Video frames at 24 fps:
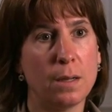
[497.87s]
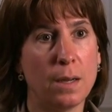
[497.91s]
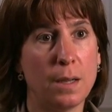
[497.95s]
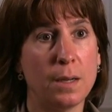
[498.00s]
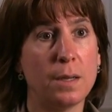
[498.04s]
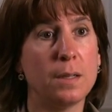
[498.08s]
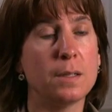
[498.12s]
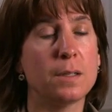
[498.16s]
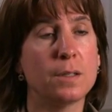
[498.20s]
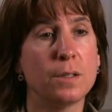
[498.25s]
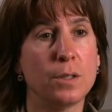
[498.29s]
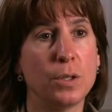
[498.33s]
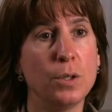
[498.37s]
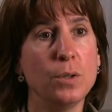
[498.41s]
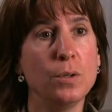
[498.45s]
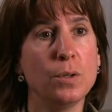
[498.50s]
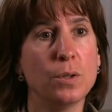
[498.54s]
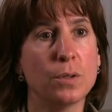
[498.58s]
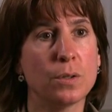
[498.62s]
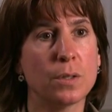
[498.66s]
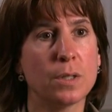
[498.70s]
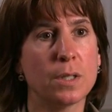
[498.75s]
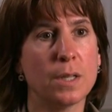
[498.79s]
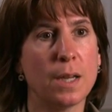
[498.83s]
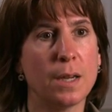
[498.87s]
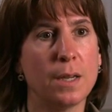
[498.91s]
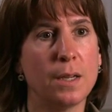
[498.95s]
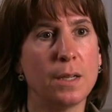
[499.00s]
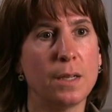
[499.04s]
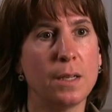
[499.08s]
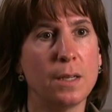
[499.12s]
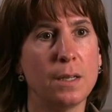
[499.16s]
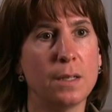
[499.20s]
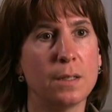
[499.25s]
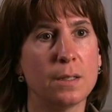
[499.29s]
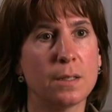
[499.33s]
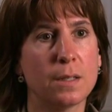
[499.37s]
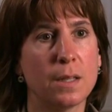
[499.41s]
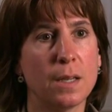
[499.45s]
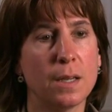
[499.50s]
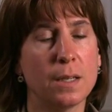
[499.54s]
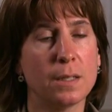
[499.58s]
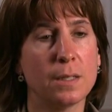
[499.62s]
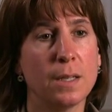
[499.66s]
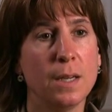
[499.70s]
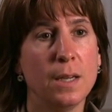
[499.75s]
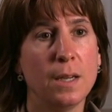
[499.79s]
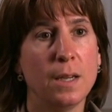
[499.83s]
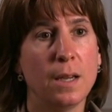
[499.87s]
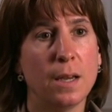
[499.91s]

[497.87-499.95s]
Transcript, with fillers: an institutional setting is that